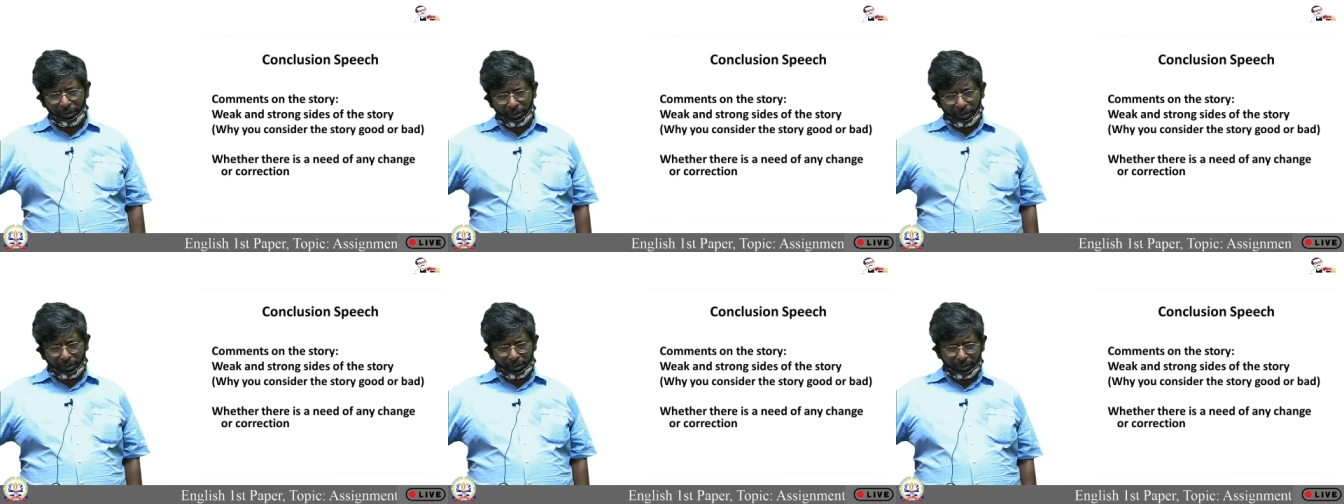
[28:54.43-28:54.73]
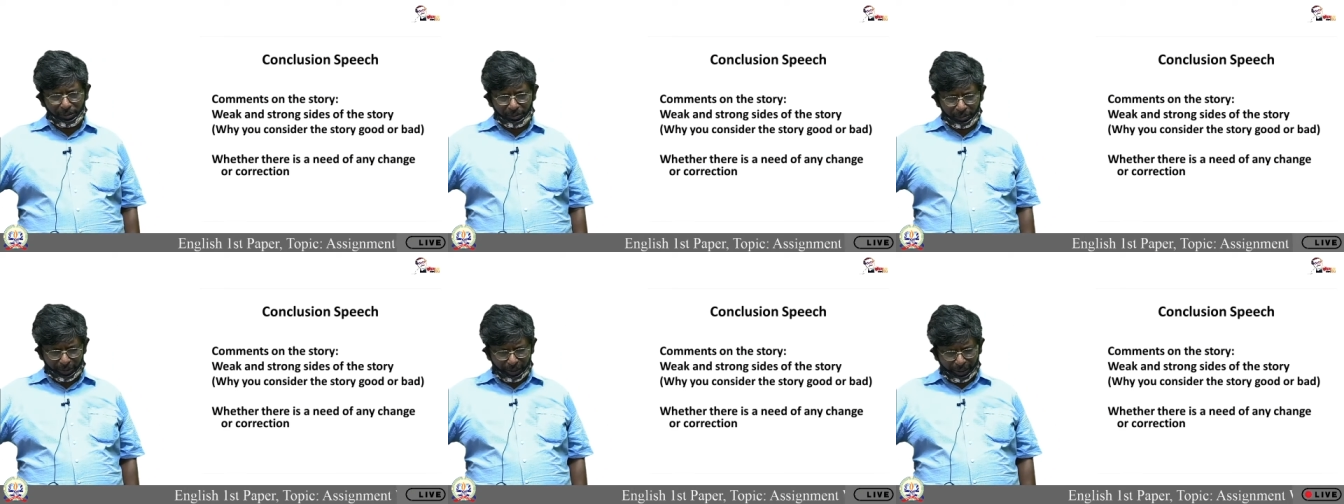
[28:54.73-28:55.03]

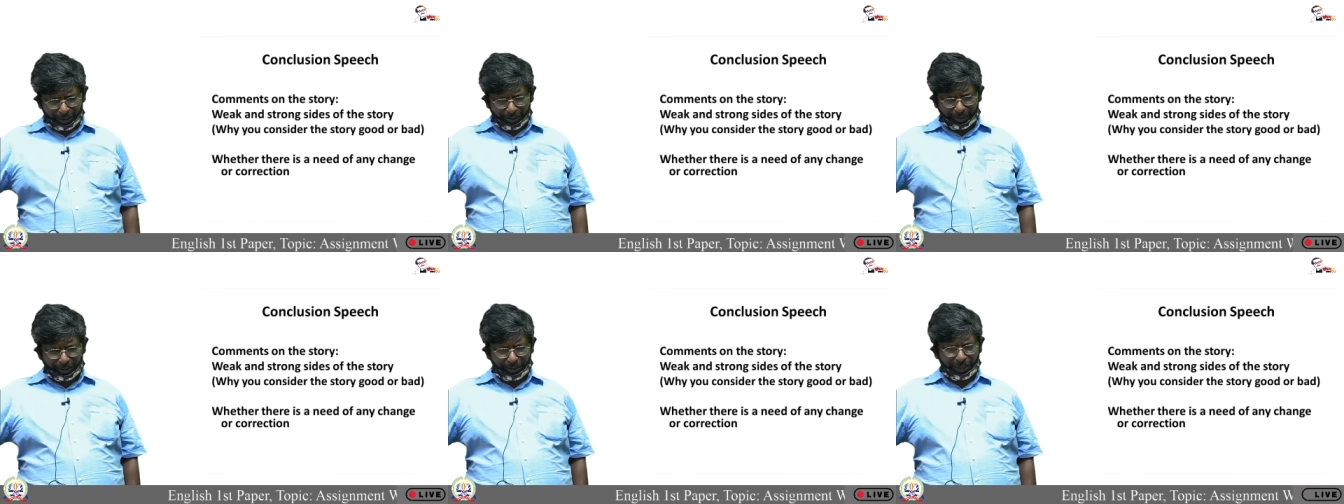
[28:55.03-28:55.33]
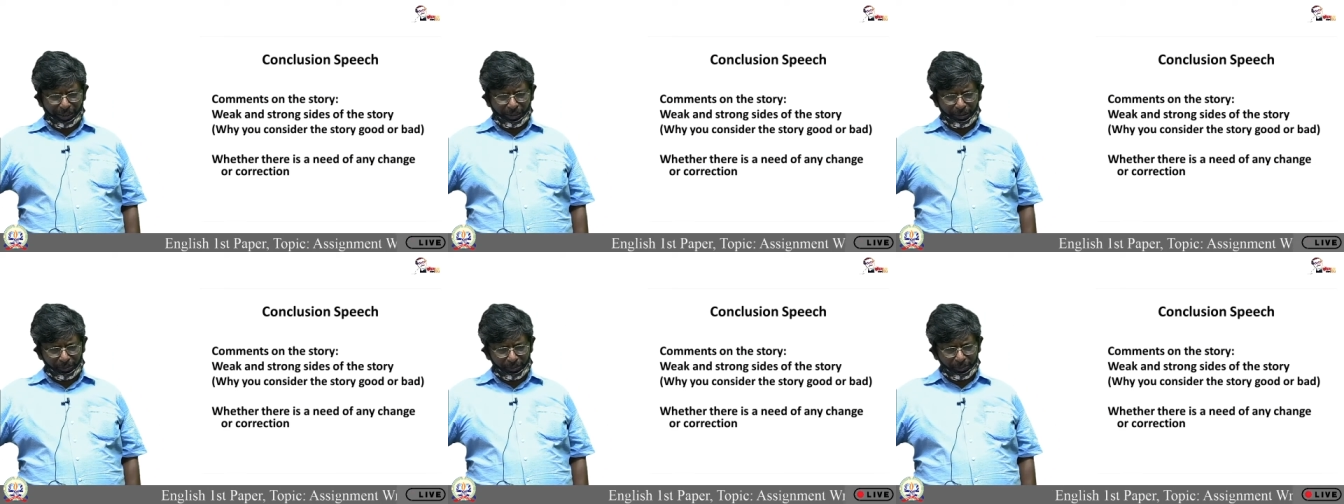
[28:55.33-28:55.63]
make
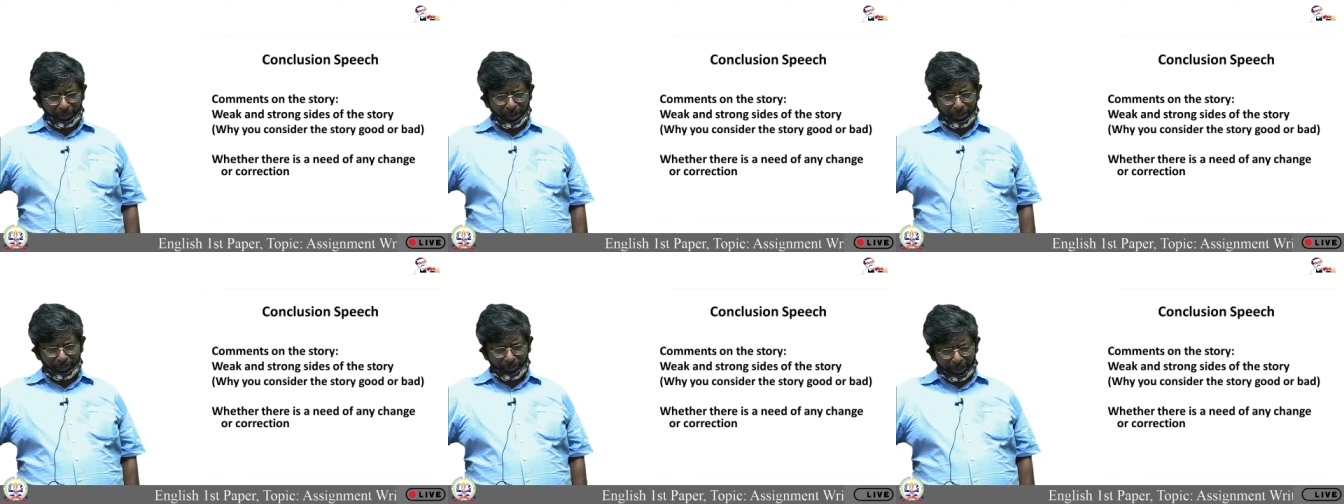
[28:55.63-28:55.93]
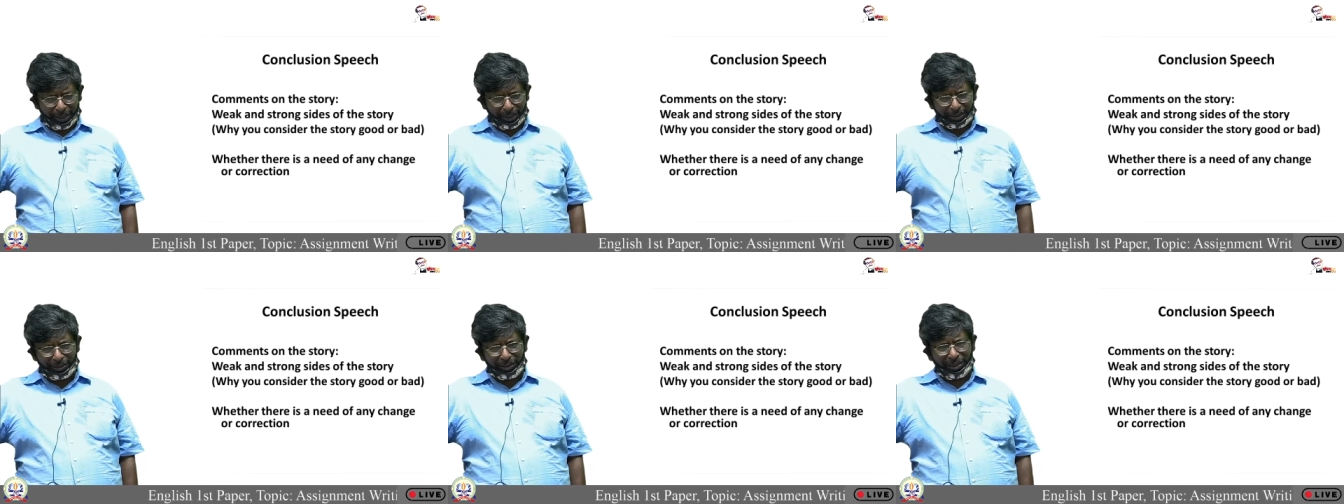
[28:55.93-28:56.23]

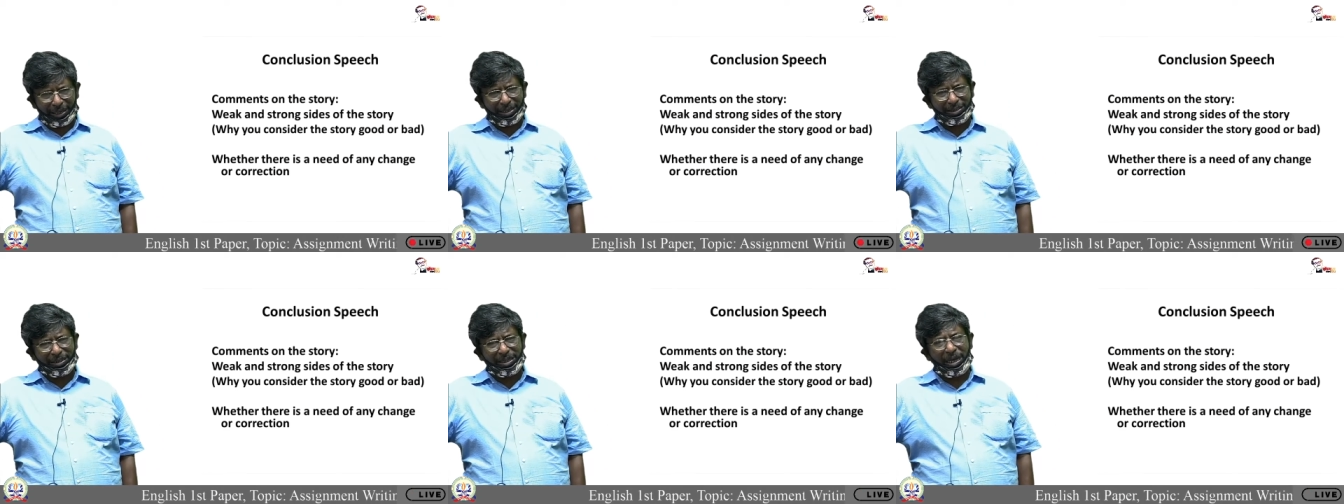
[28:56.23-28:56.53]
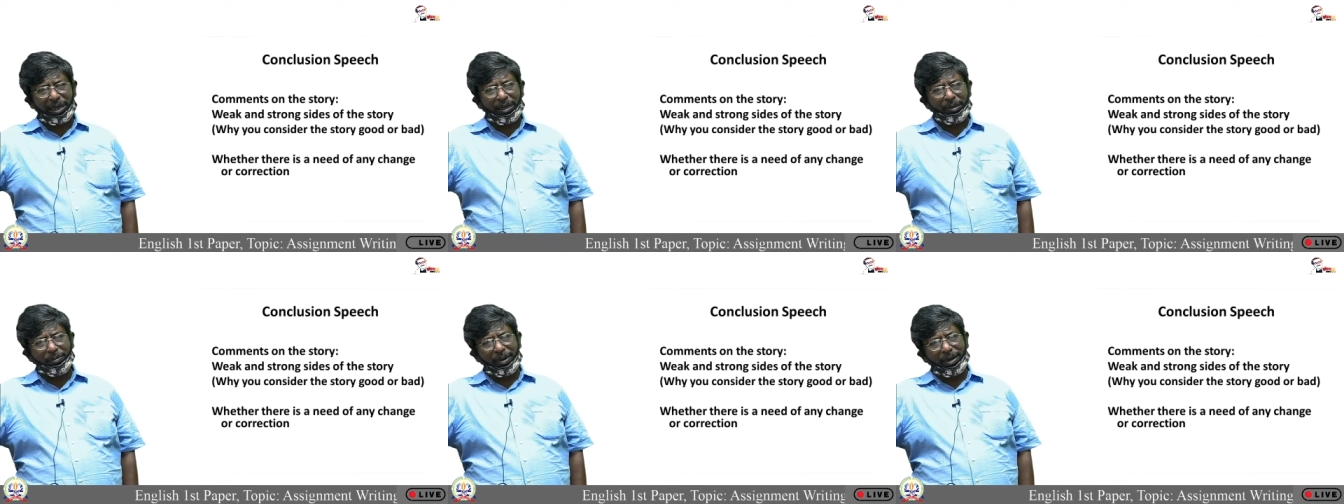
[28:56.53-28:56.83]
the
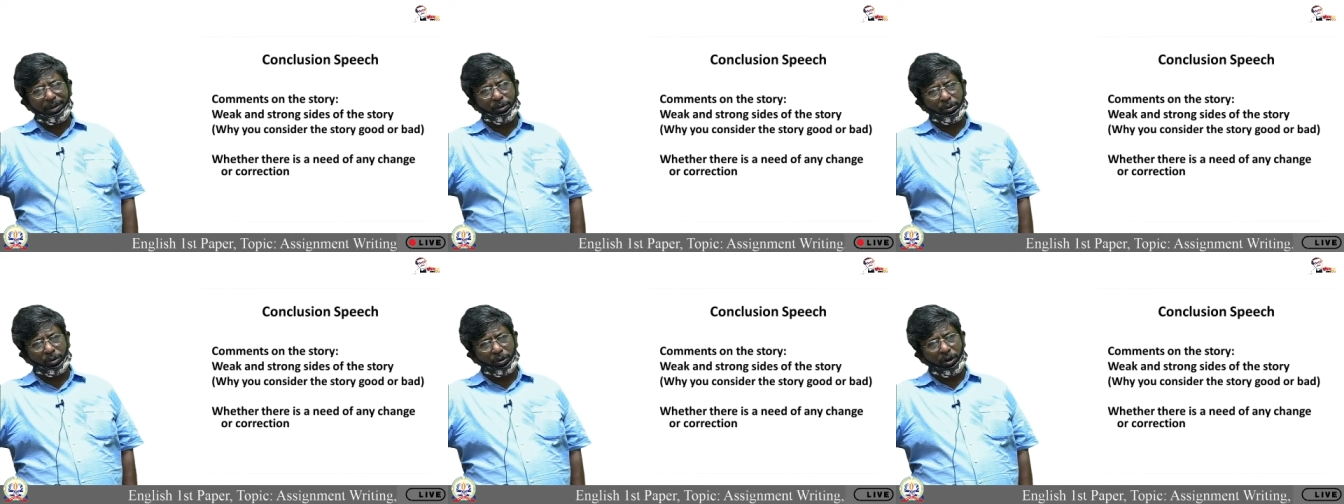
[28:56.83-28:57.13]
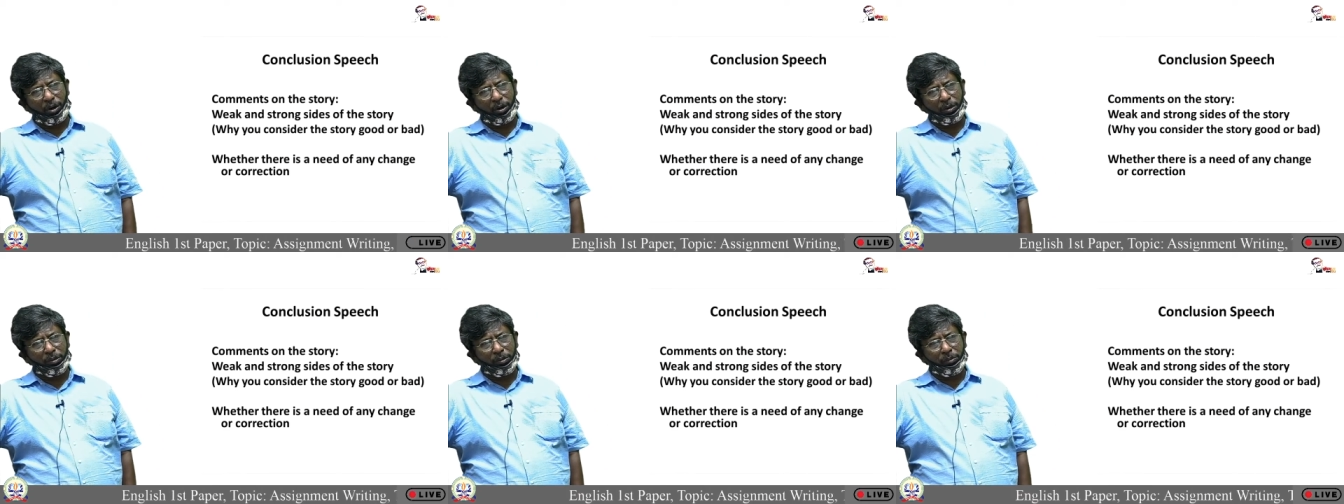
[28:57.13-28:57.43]
assignment
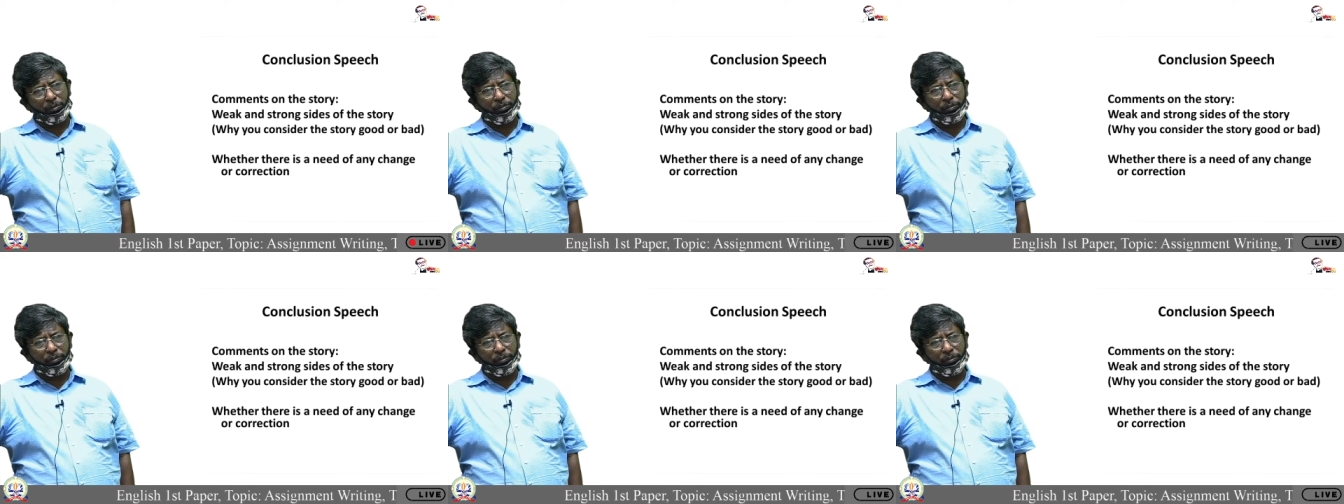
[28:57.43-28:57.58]
long,